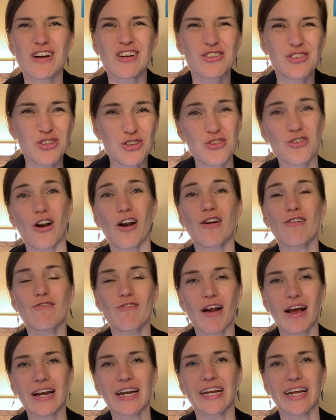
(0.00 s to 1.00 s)
Start
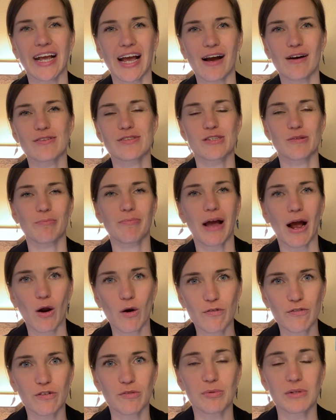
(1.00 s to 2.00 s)
writing out some
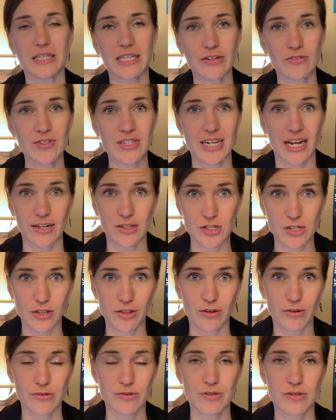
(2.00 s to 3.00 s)
powerful beliefs next to
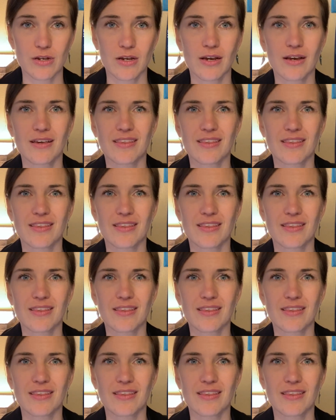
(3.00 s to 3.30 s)
those.